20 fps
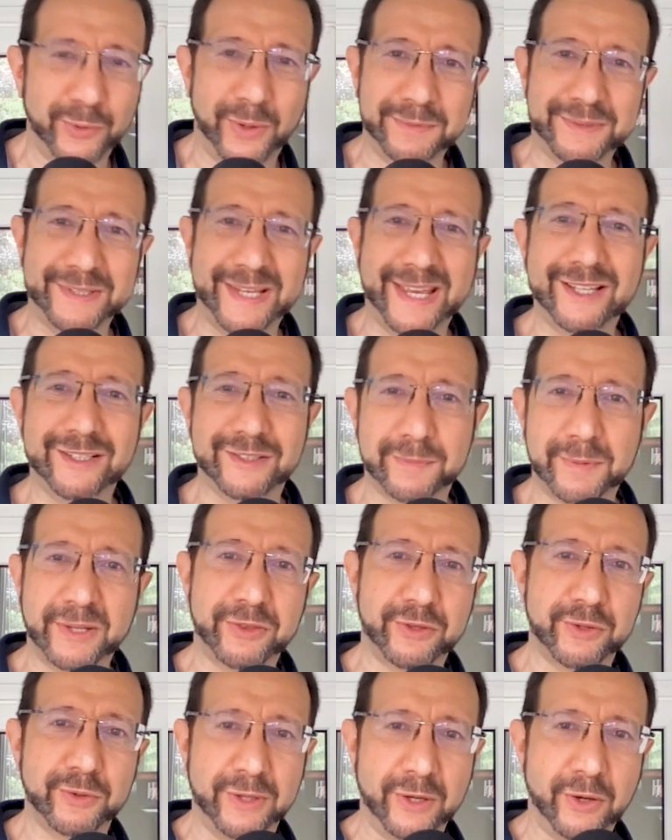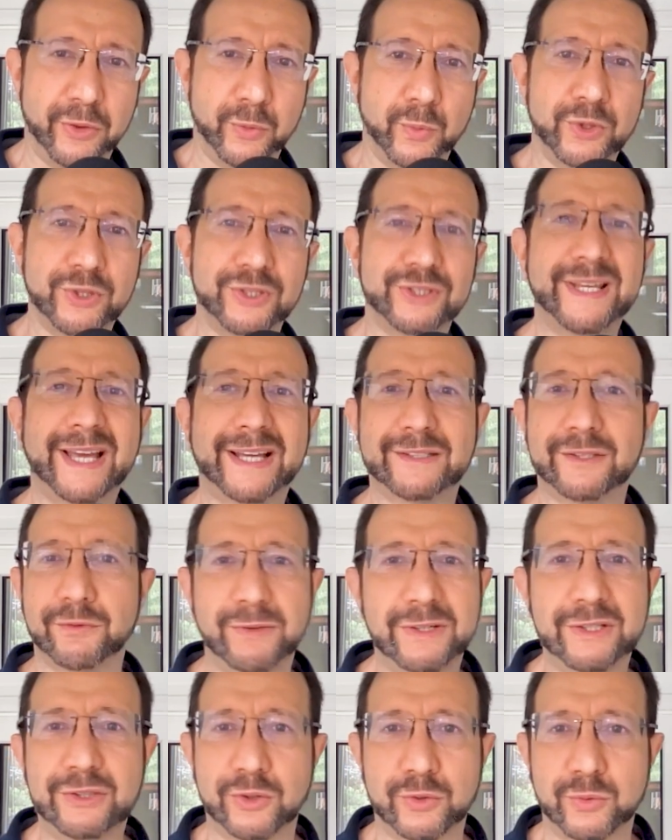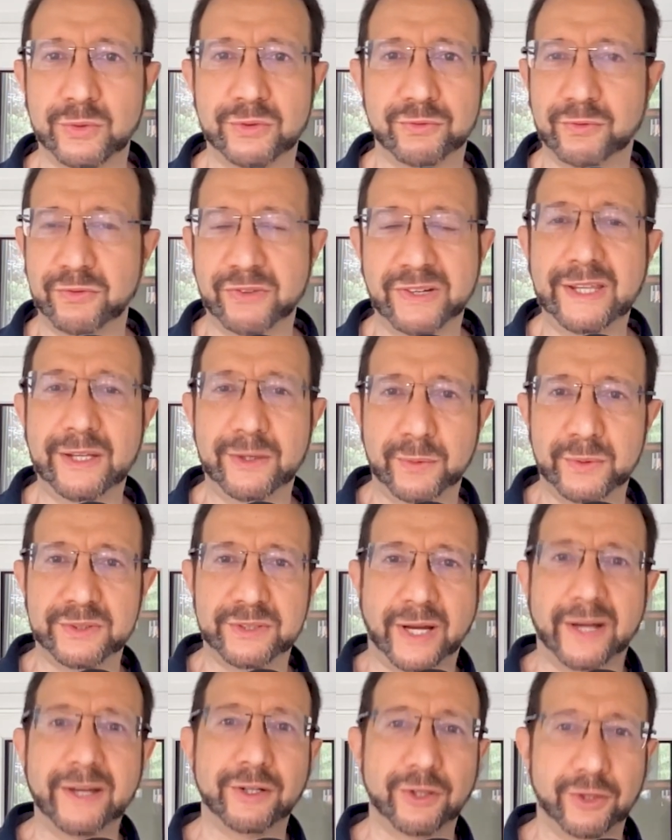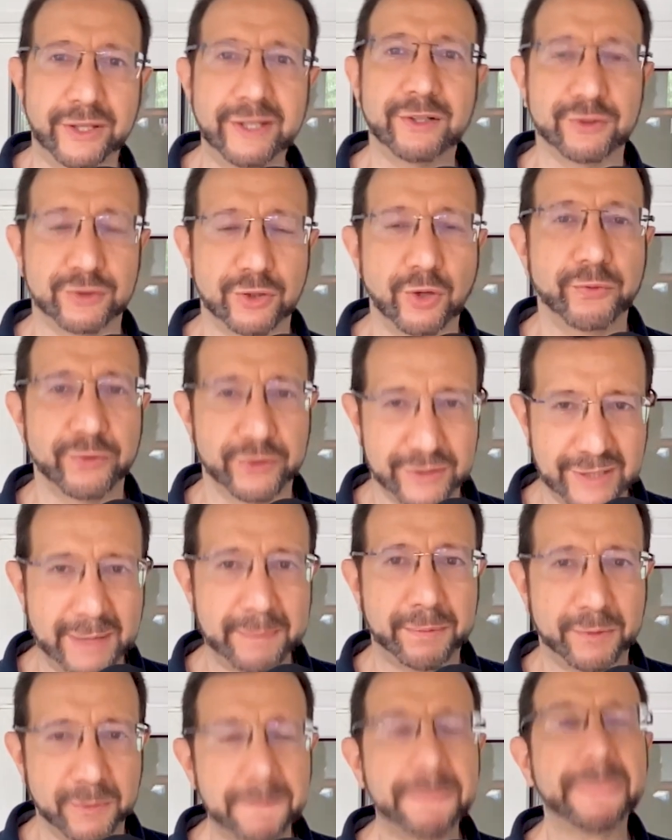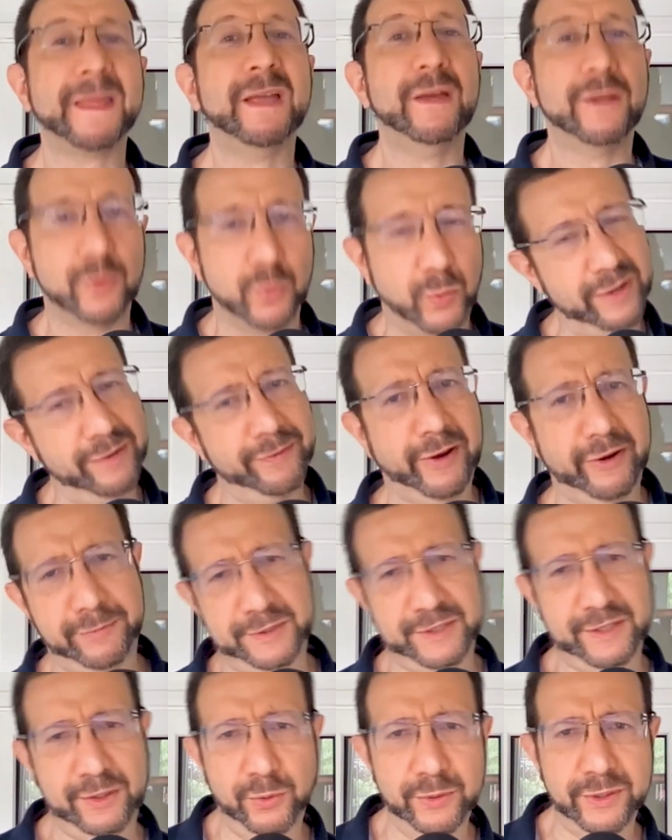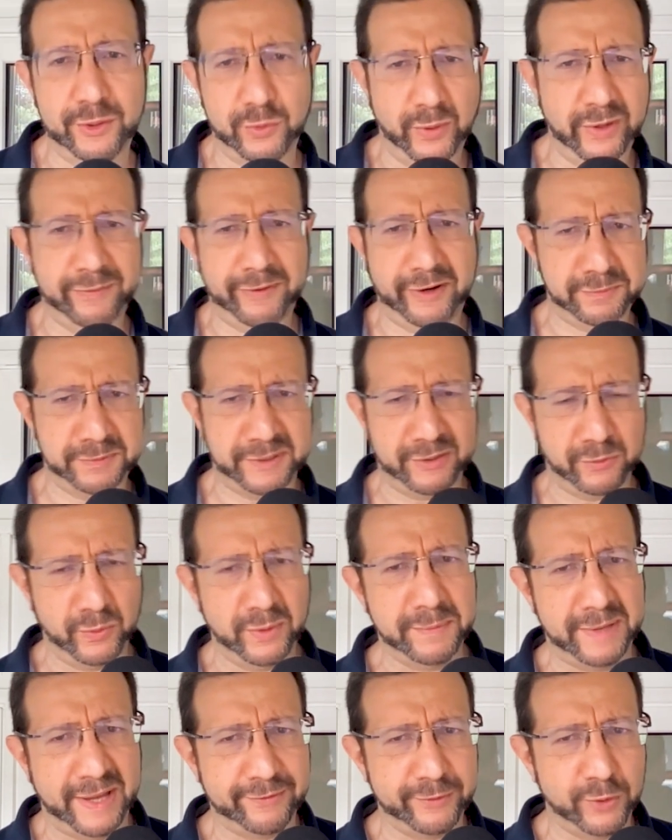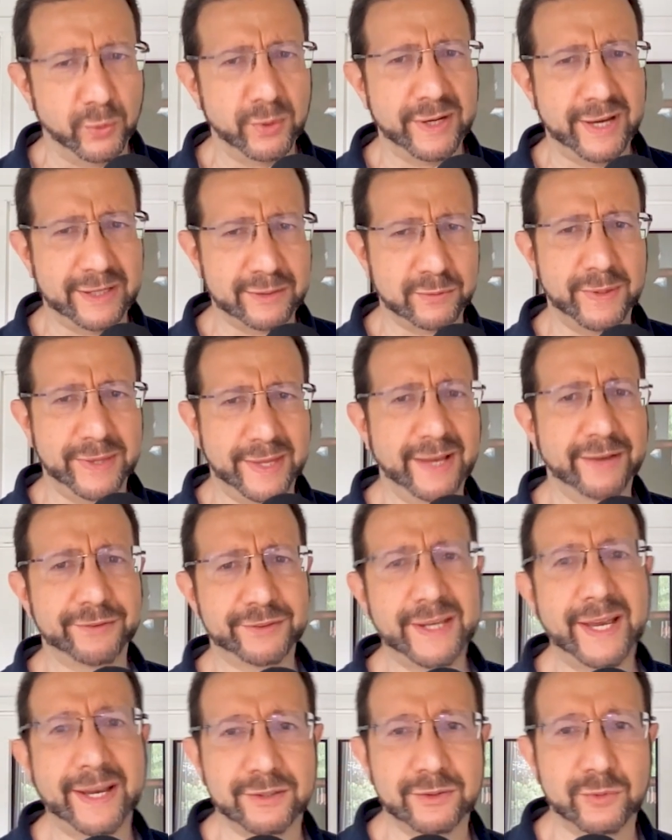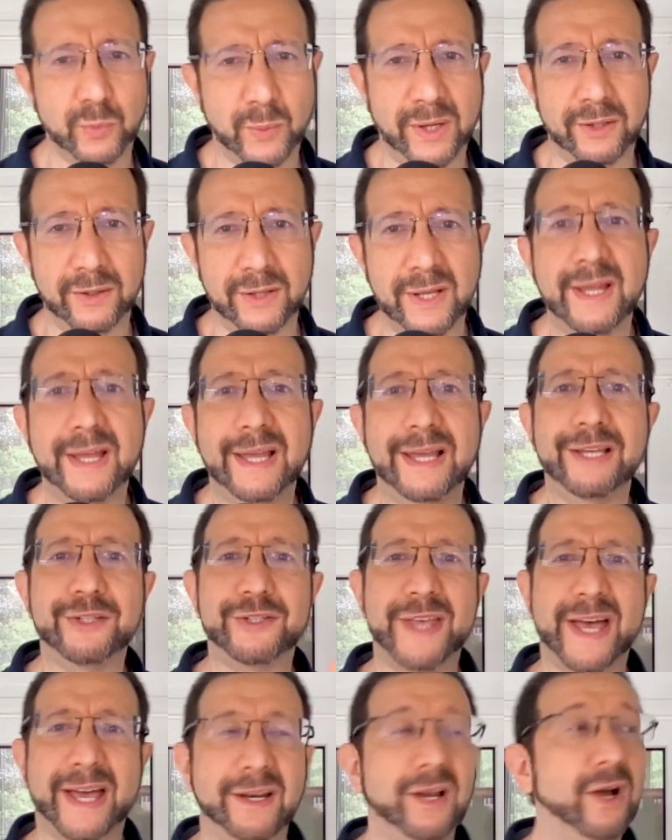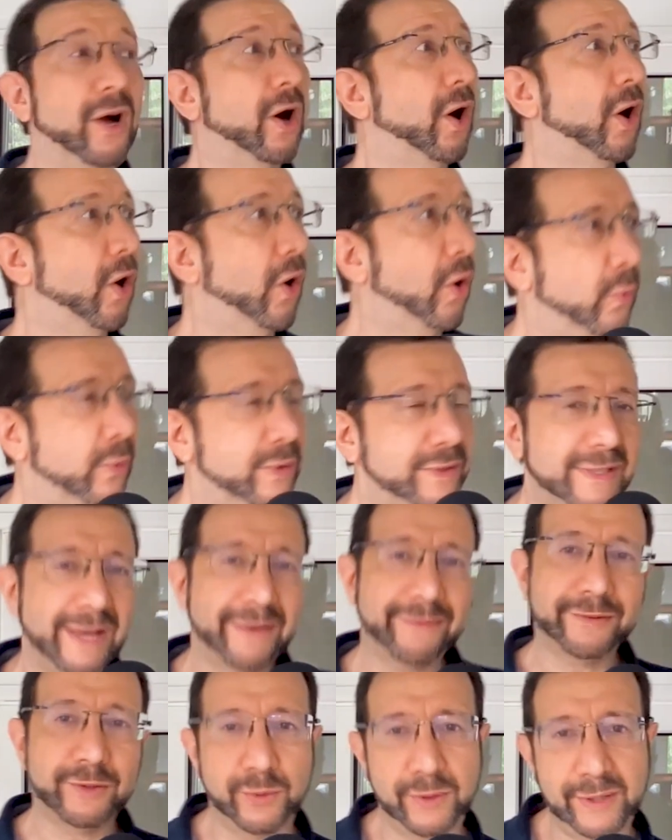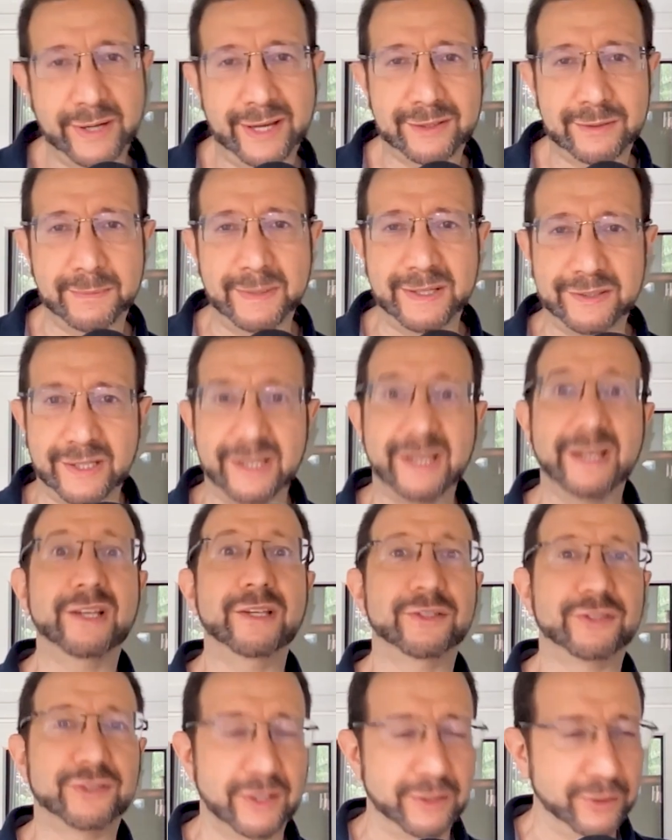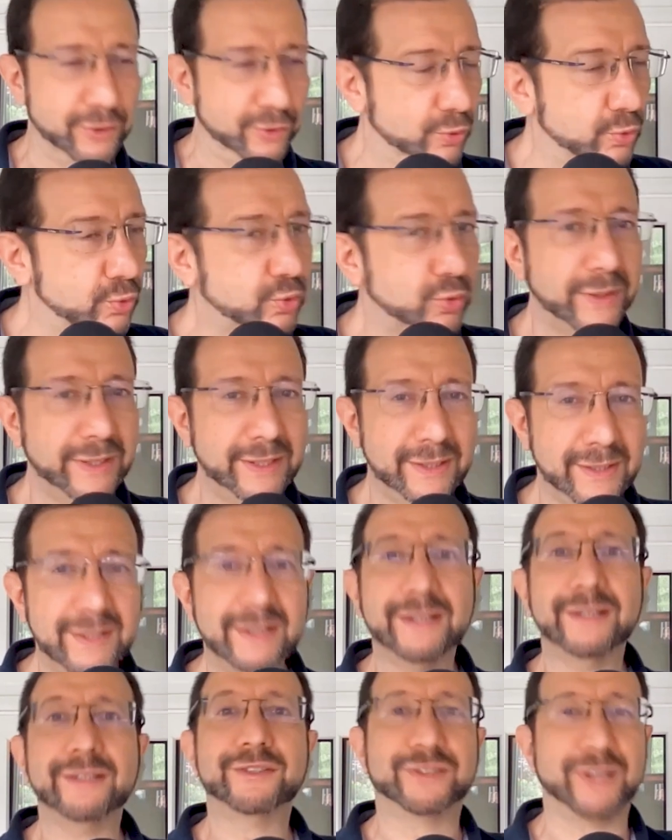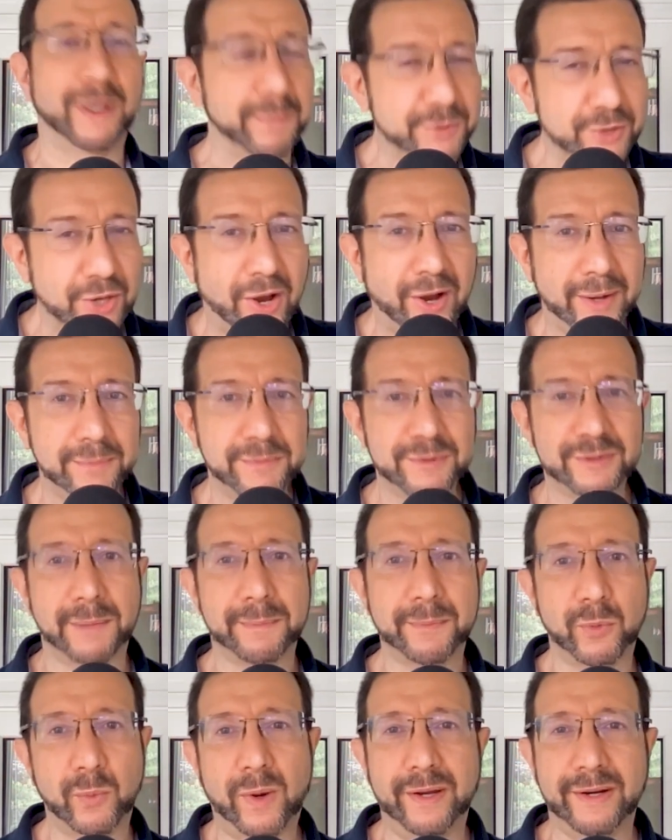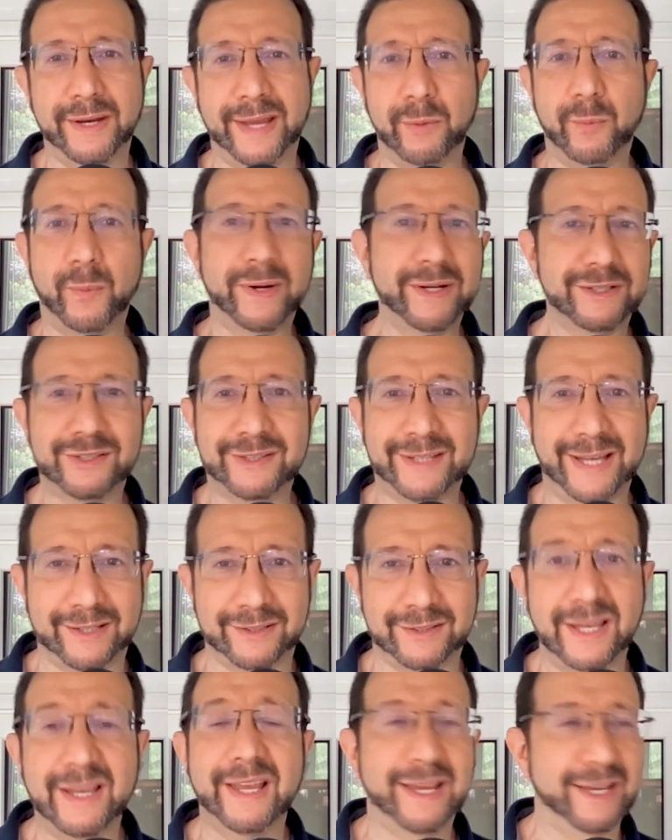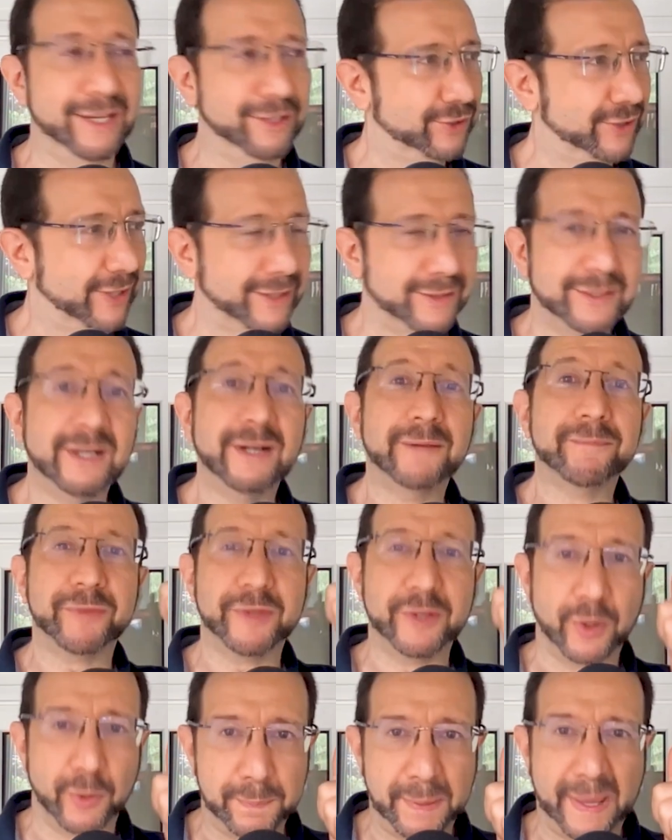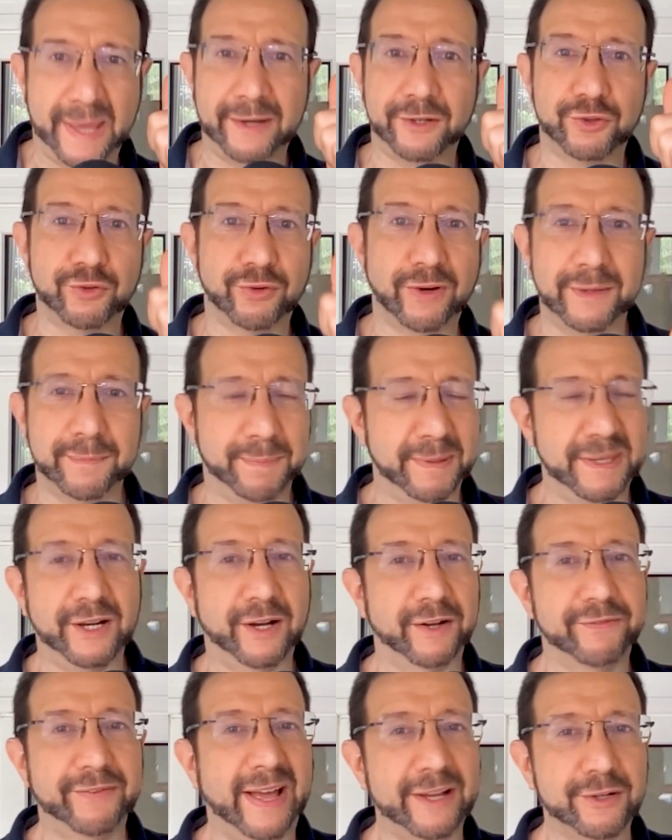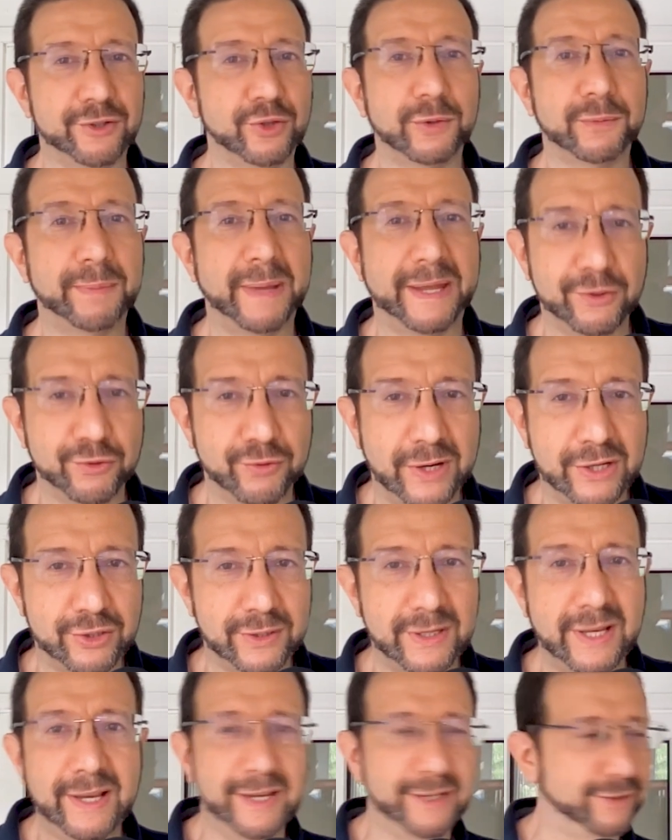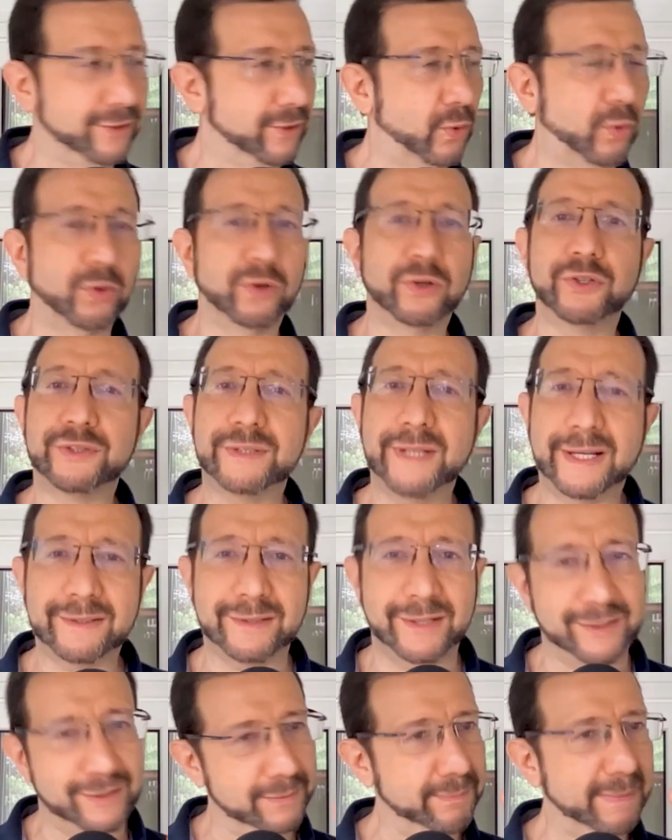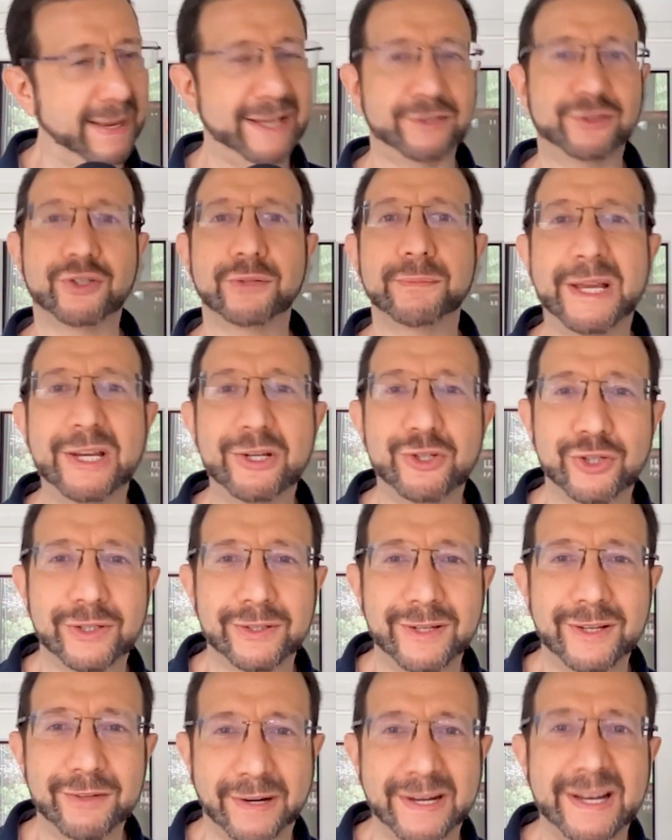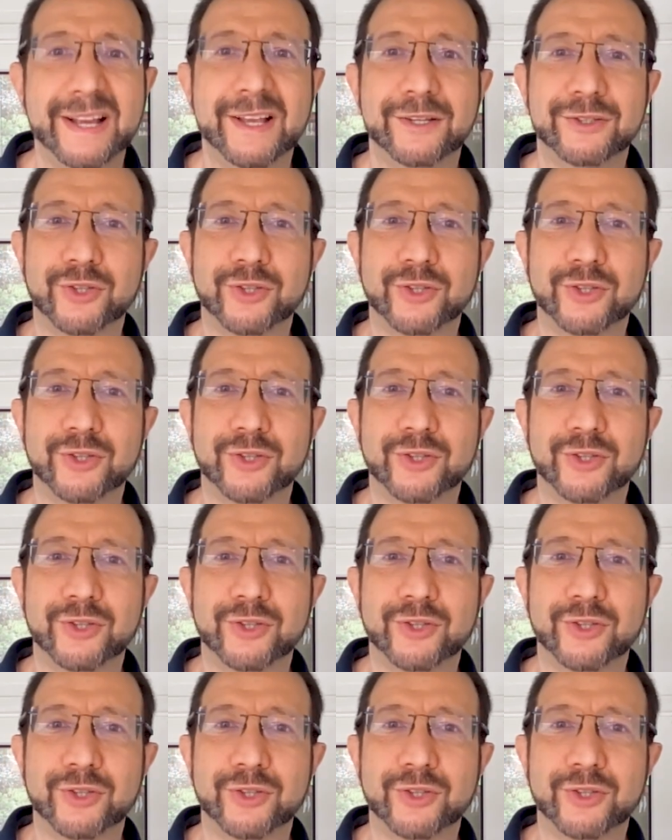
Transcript: I'm saying is about the word sex, the research was unclear. So for example, only 25% of women have an orgasm when they have sex. Well, is that always have an orgasm? Is it usually, sometimes? Number one. And what is sex? Is it, penile vaginal penetration? Is it oral sex? Is it masturbation? Right.